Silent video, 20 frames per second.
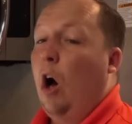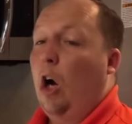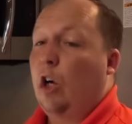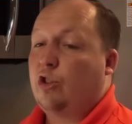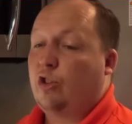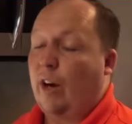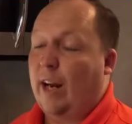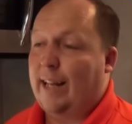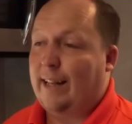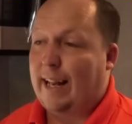
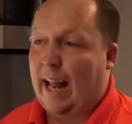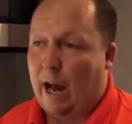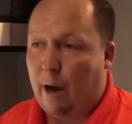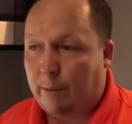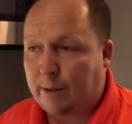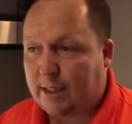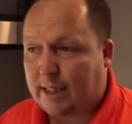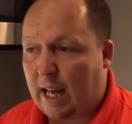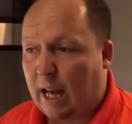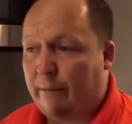Andrea,
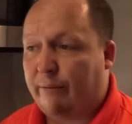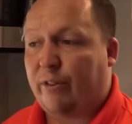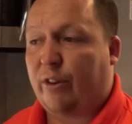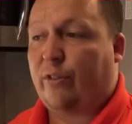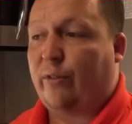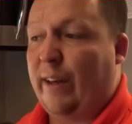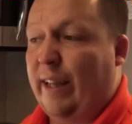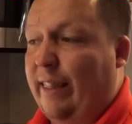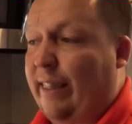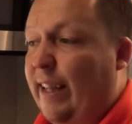now it's time for
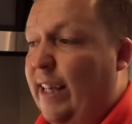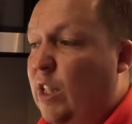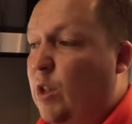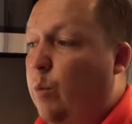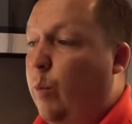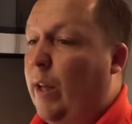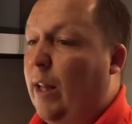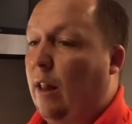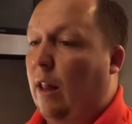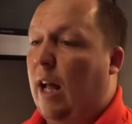three
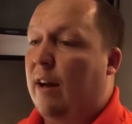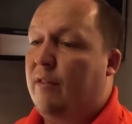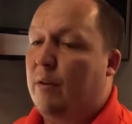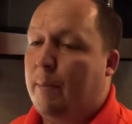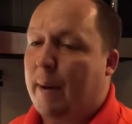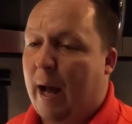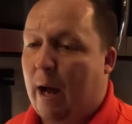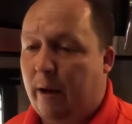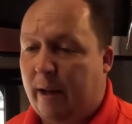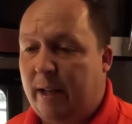things we love
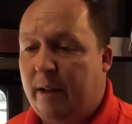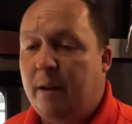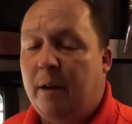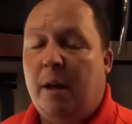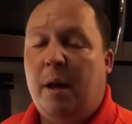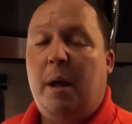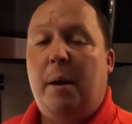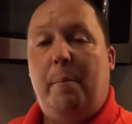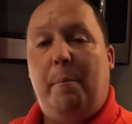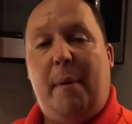about it.
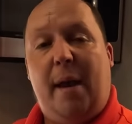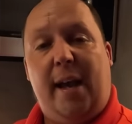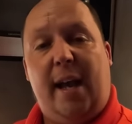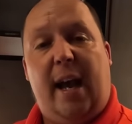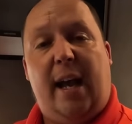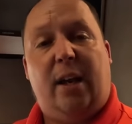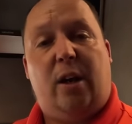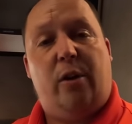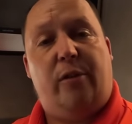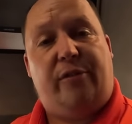May
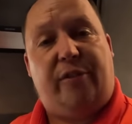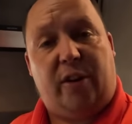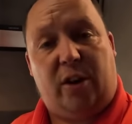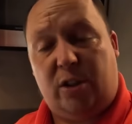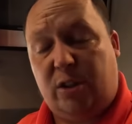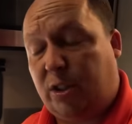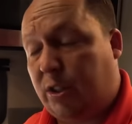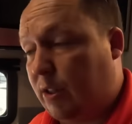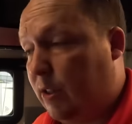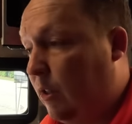I go
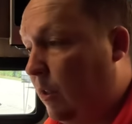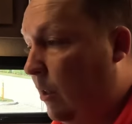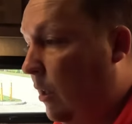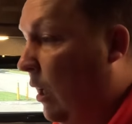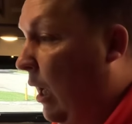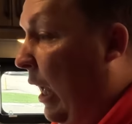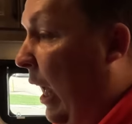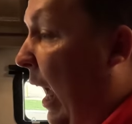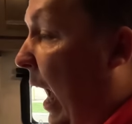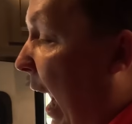first?
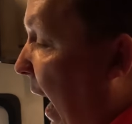Sure.